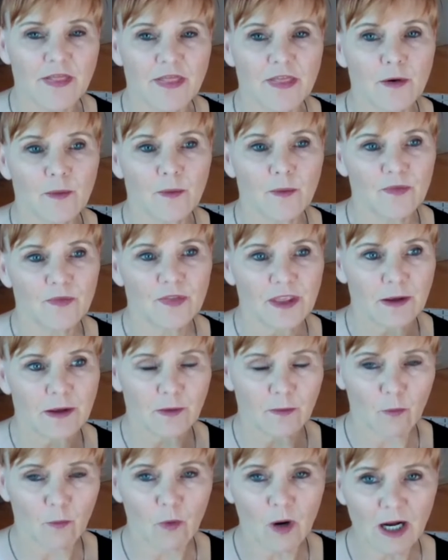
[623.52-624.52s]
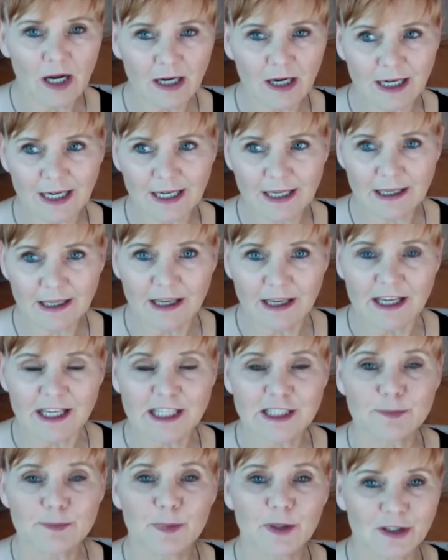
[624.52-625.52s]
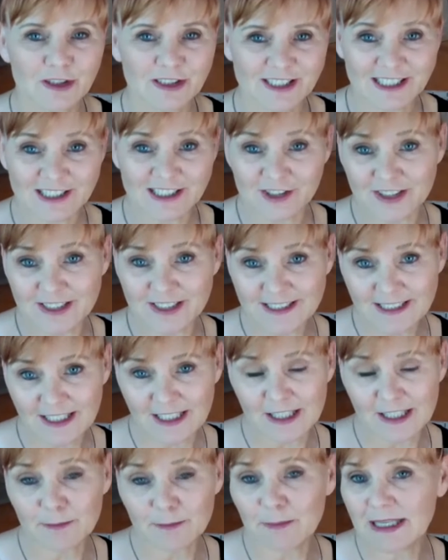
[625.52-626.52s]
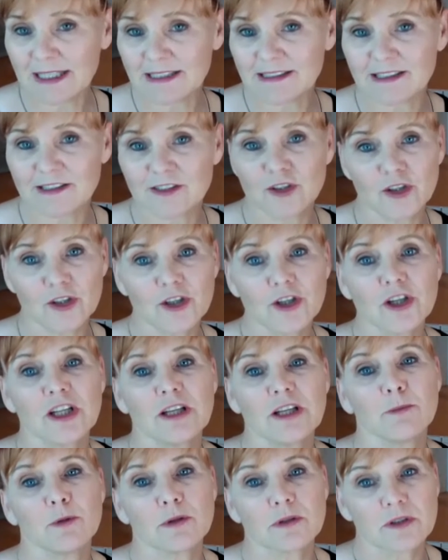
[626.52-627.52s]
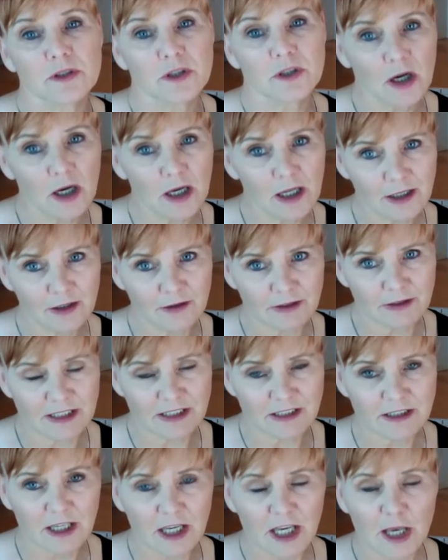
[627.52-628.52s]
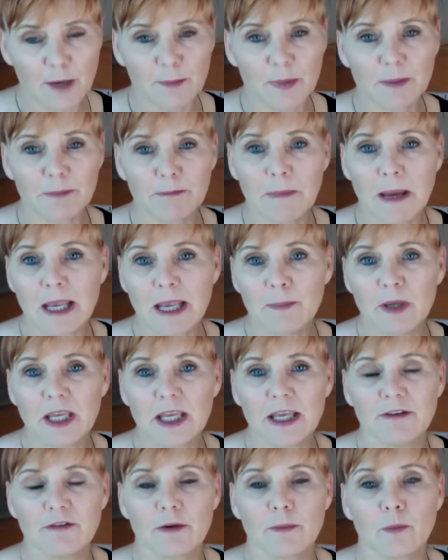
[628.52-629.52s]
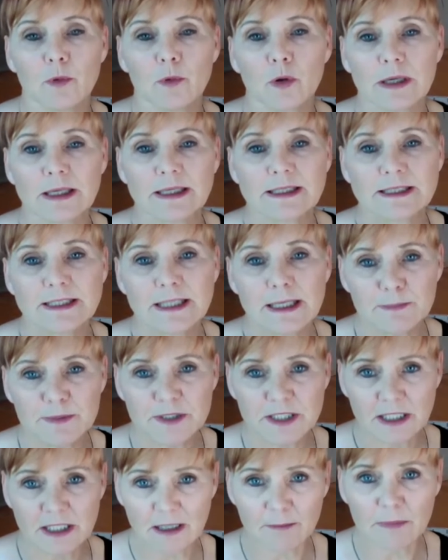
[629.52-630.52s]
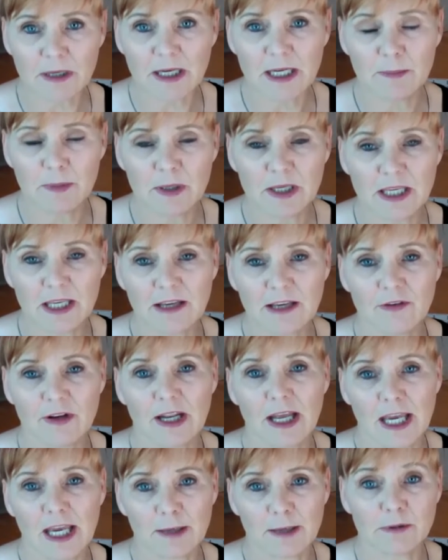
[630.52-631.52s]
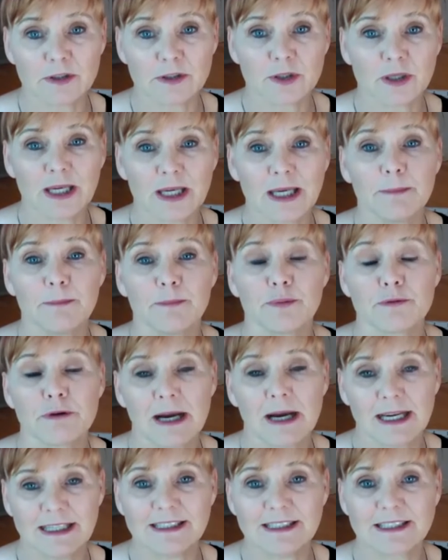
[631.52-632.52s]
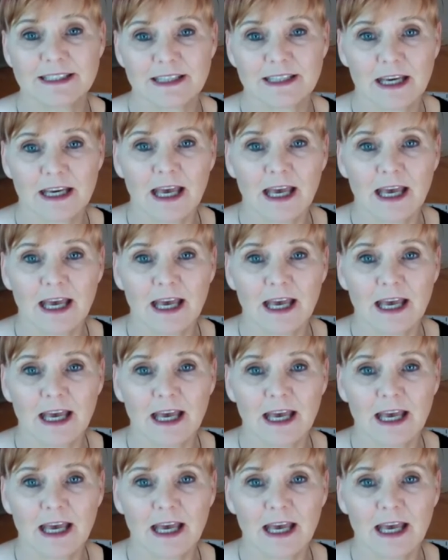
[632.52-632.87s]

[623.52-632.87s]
The why is because, as you said, it makes us not only more tolerant, but maybe even more accepting and maybe even able to embrace